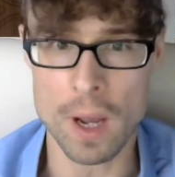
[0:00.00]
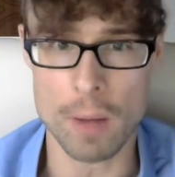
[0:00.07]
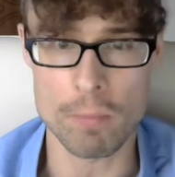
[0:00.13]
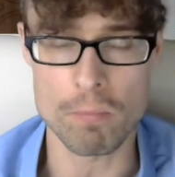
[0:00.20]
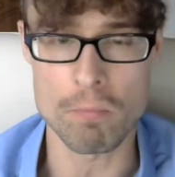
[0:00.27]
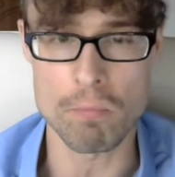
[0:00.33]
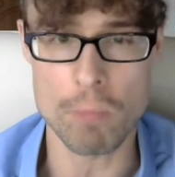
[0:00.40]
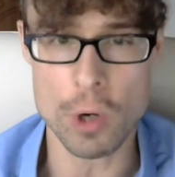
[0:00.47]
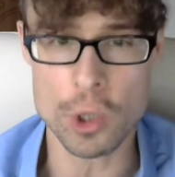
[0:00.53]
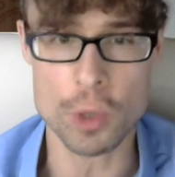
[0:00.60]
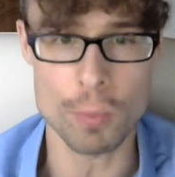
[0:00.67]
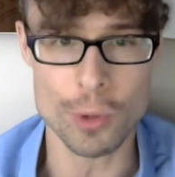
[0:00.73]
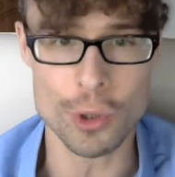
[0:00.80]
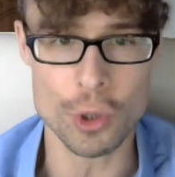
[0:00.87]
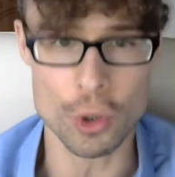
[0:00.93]
much
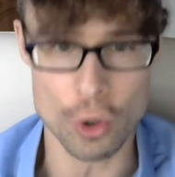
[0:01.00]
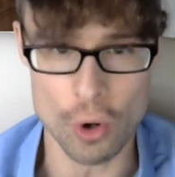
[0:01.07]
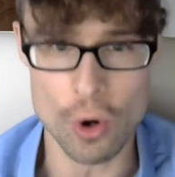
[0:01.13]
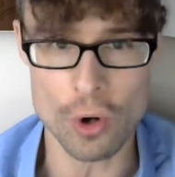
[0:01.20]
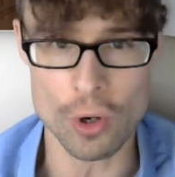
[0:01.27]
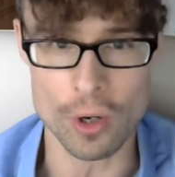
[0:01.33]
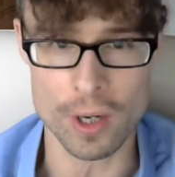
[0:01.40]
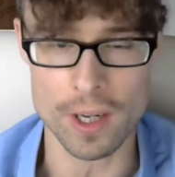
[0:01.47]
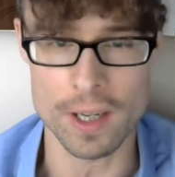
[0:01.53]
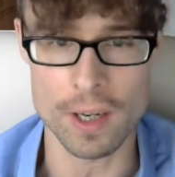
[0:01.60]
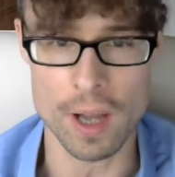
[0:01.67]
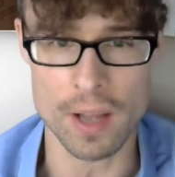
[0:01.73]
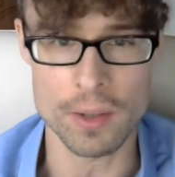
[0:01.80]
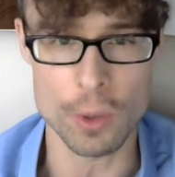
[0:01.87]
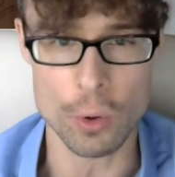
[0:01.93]
stronger in
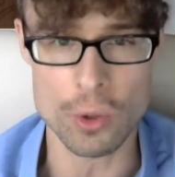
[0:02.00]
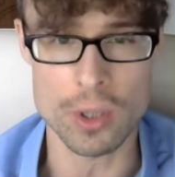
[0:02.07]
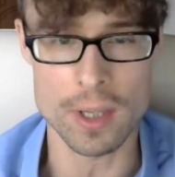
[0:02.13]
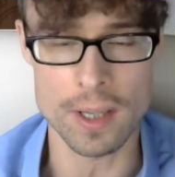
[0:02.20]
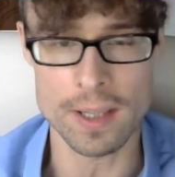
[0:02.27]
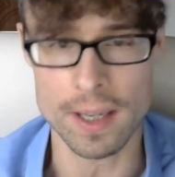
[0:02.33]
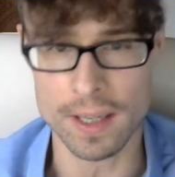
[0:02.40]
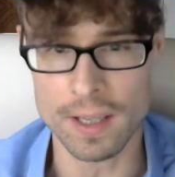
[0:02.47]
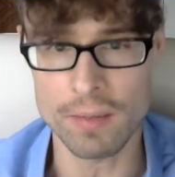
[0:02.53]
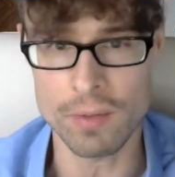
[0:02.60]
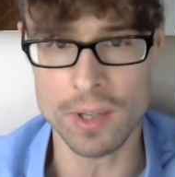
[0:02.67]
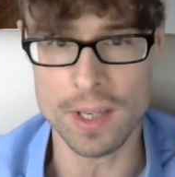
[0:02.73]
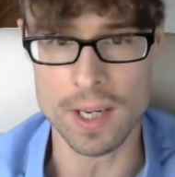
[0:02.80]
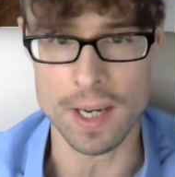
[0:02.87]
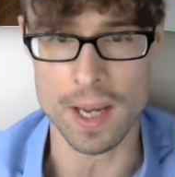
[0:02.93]
antioxidant
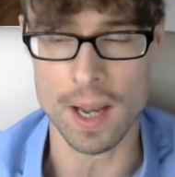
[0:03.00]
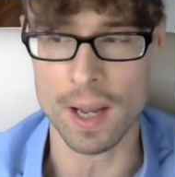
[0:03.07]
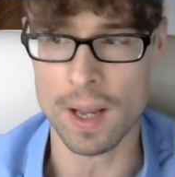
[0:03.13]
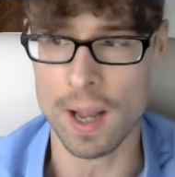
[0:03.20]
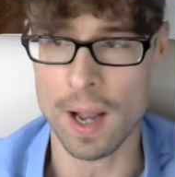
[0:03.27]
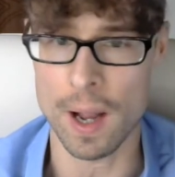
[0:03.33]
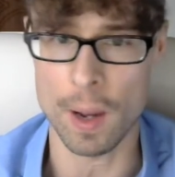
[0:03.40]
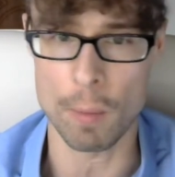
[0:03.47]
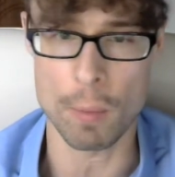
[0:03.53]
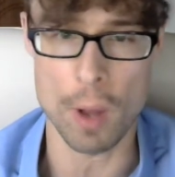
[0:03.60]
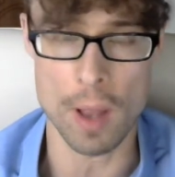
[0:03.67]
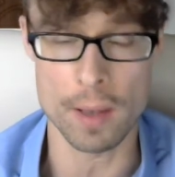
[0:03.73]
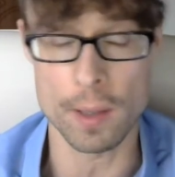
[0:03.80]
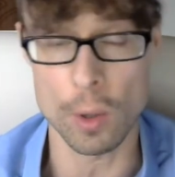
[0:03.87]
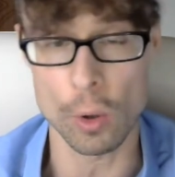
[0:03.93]
activity,
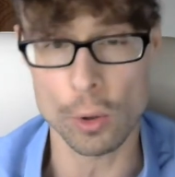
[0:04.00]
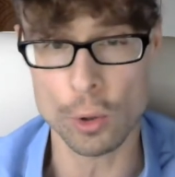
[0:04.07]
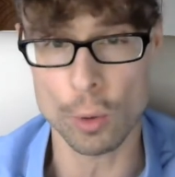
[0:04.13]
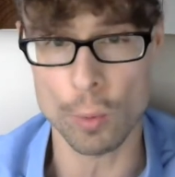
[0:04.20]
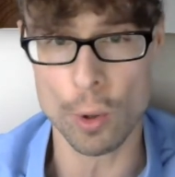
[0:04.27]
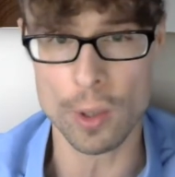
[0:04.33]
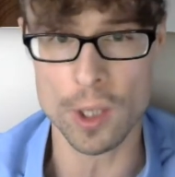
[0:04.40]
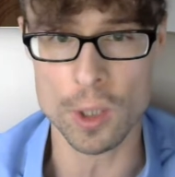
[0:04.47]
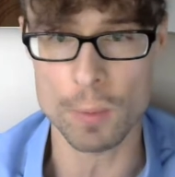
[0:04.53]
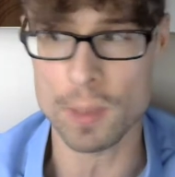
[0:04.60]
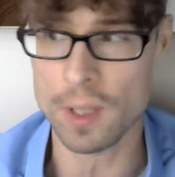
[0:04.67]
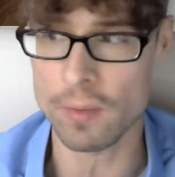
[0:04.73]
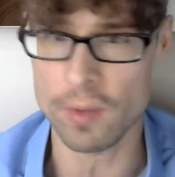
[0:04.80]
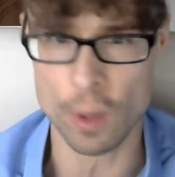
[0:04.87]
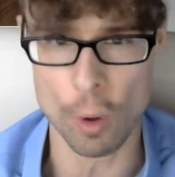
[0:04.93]
and they also work in
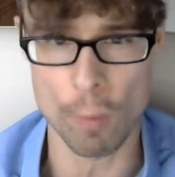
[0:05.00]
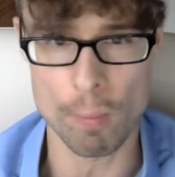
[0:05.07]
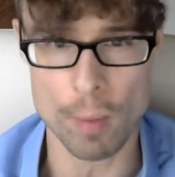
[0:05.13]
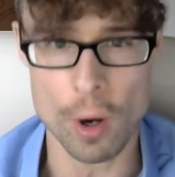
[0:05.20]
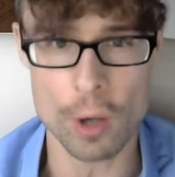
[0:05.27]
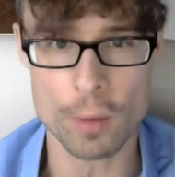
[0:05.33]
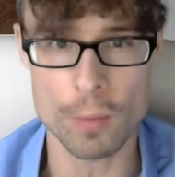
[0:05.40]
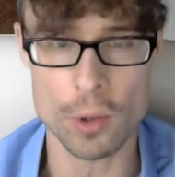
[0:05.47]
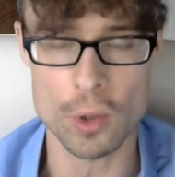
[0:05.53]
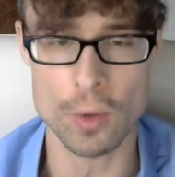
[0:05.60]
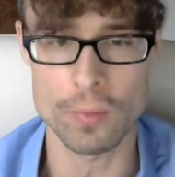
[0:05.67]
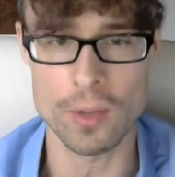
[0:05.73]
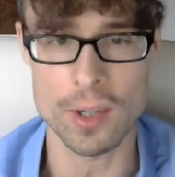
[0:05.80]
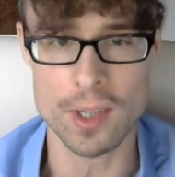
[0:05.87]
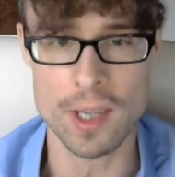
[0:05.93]
specific compartments of
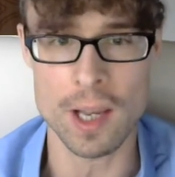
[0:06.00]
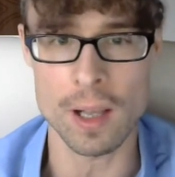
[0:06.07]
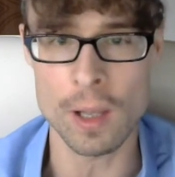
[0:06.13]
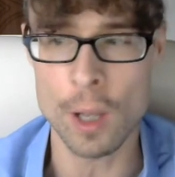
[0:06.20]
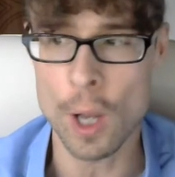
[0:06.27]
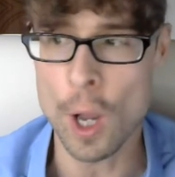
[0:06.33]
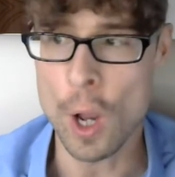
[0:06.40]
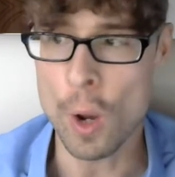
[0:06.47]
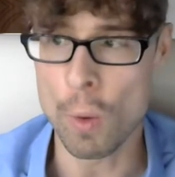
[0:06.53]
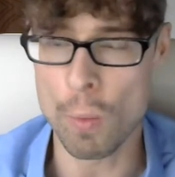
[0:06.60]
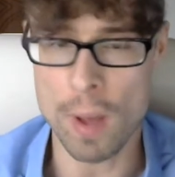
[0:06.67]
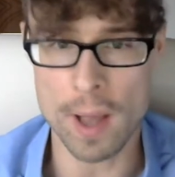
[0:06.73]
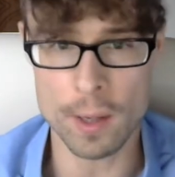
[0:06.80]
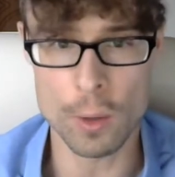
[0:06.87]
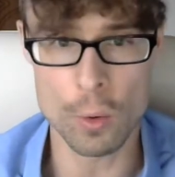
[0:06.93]
the cell
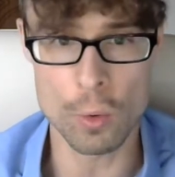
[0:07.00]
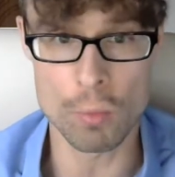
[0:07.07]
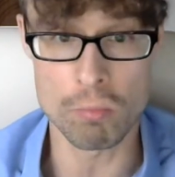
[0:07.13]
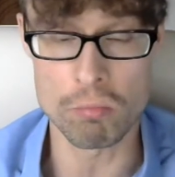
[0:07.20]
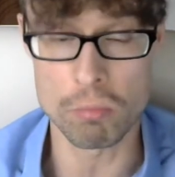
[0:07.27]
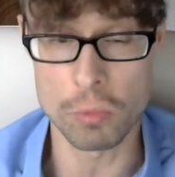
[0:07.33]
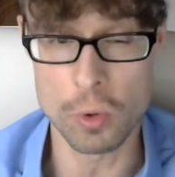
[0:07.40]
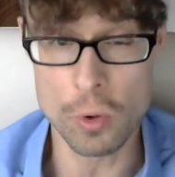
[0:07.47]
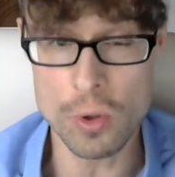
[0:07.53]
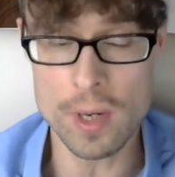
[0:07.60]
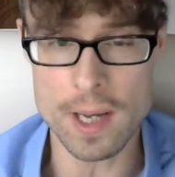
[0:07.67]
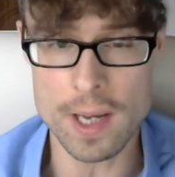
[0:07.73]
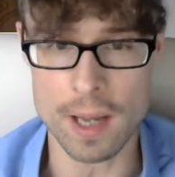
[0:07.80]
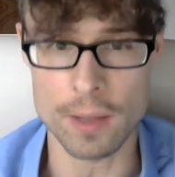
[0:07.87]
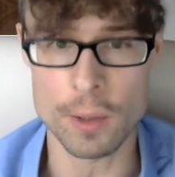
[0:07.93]
where you do
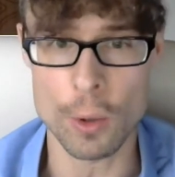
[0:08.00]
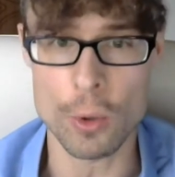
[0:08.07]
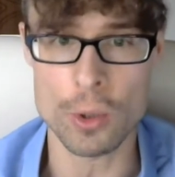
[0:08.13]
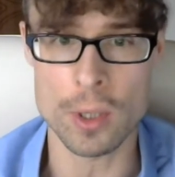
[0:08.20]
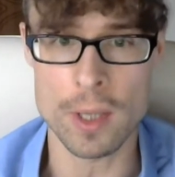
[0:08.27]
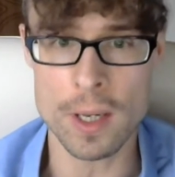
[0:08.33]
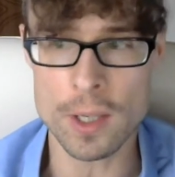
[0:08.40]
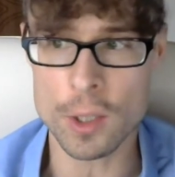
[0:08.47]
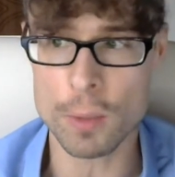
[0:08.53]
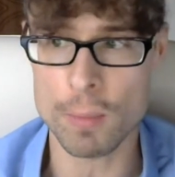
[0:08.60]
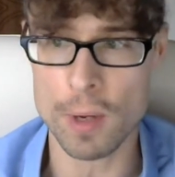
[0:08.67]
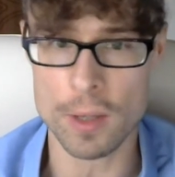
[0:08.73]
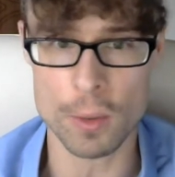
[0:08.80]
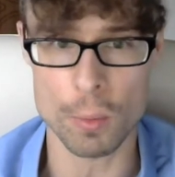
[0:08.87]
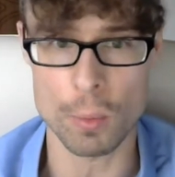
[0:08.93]
need antioxidants,
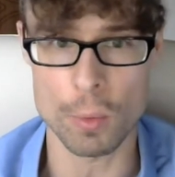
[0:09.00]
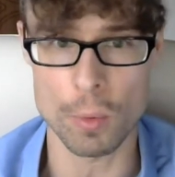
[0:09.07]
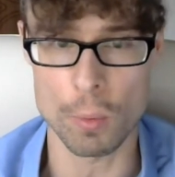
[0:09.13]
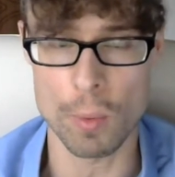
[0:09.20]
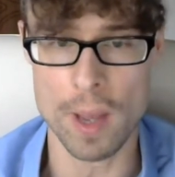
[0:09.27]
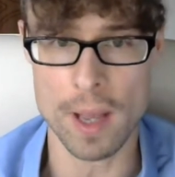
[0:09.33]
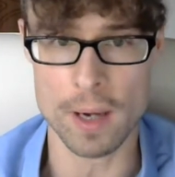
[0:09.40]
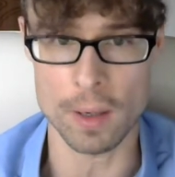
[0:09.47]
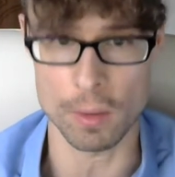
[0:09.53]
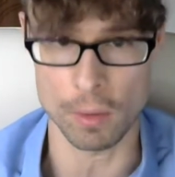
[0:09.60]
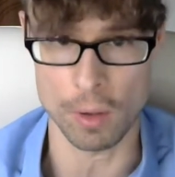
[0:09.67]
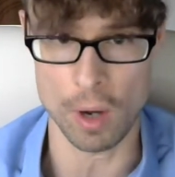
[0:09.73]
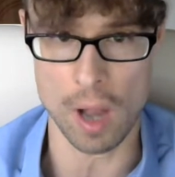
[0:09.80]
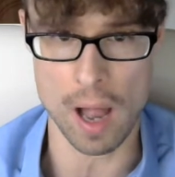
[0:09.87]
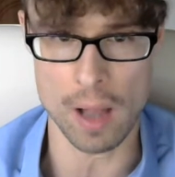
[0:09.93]
but where
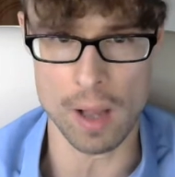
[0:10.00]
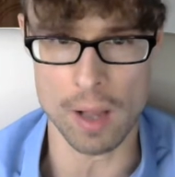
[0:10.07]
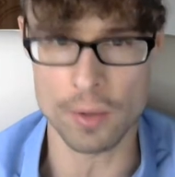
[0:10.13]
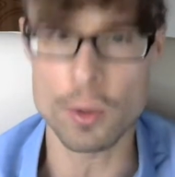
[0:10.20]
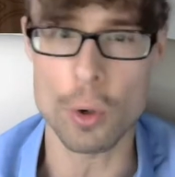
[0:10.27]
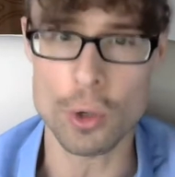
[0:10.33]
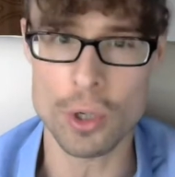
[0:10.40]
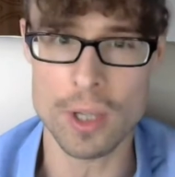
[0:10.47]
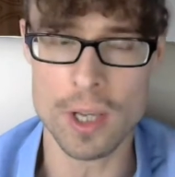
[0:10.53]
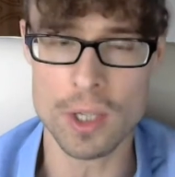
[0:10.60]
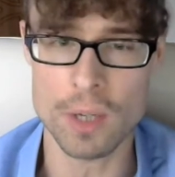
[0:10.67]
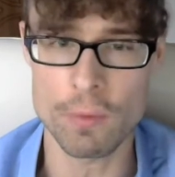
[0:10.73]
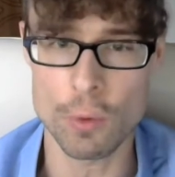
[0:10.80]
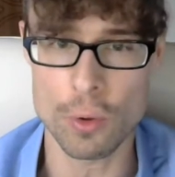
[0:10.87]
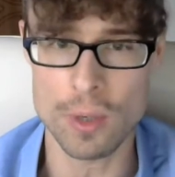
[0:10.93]
antioxidants,
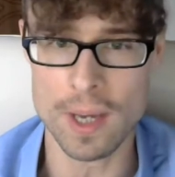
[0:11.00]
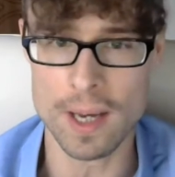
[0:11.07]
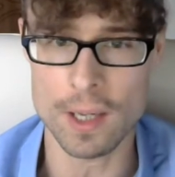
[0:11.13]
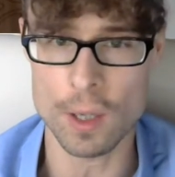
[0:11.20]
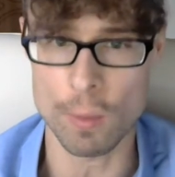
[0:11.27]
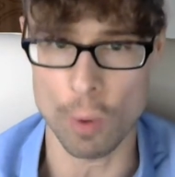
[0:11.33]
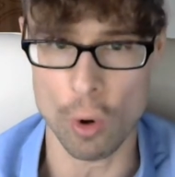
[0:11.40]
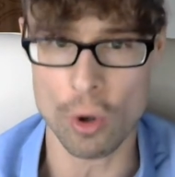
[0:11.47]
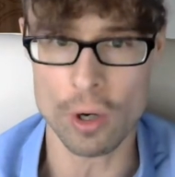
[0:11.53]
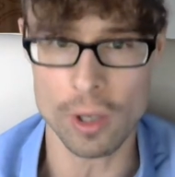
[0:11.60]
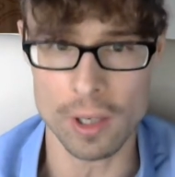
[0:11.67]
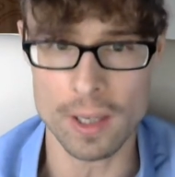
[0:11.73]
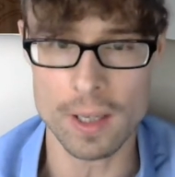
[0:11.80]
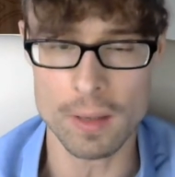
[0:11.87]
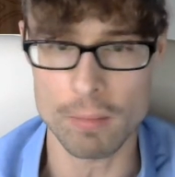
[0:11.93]
if you take them
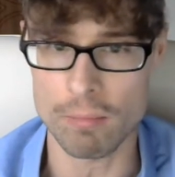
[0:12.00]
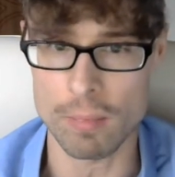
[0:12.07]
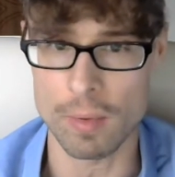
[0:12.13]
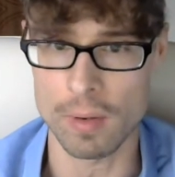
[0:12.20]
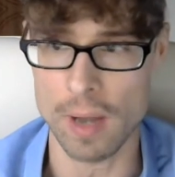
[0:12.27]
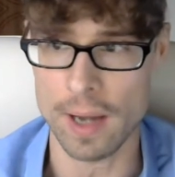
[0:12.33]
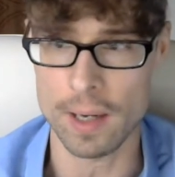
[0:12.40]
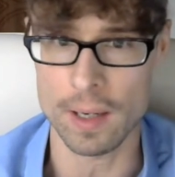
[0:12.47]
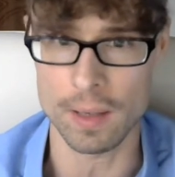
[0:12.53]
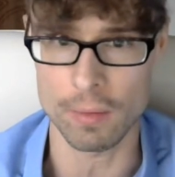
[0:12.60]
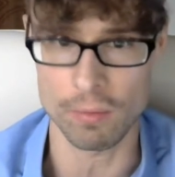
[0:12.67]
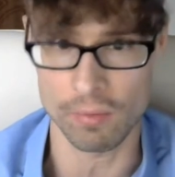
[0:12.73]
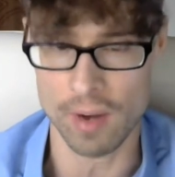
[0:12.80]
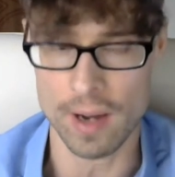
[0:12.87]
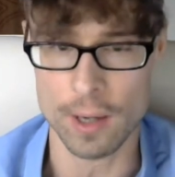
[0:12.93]
orally, like
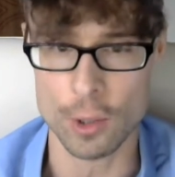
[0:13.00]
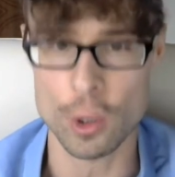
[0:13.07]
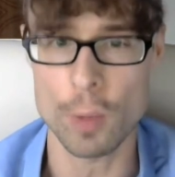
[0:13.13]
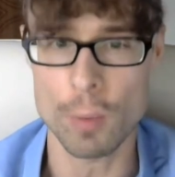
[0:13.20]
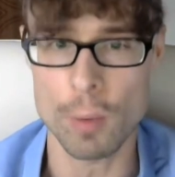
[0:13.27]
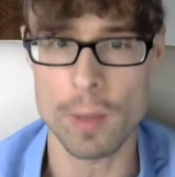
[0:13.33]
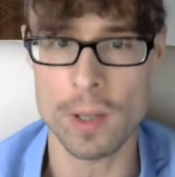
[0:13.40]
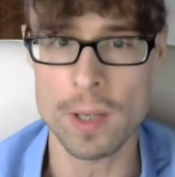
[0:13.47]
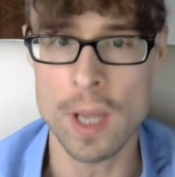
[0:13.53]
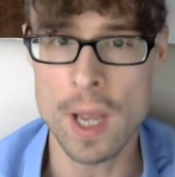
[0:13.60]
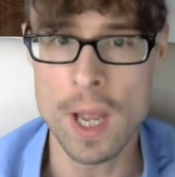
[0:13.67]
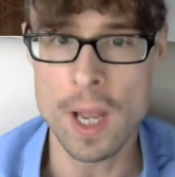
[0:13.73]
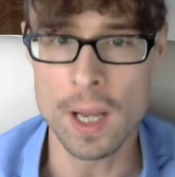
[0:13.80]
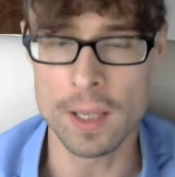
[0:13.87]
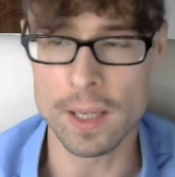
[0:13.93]
via supplement,
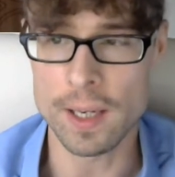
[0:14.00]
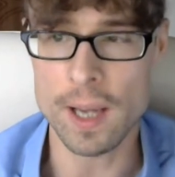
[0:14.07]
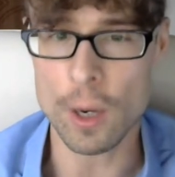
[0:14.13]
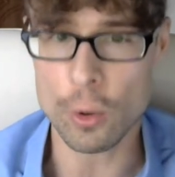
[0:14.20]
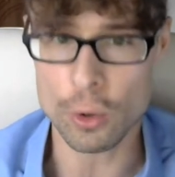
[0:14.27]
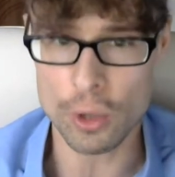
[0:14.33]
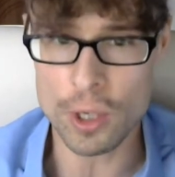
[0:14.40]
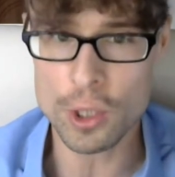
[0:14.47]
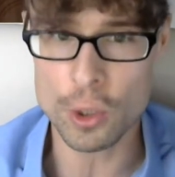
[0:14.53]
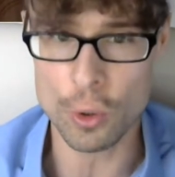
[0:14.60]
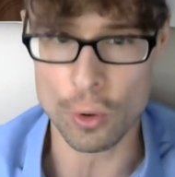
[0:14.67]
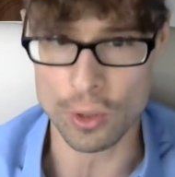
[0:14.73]
they cannot reach those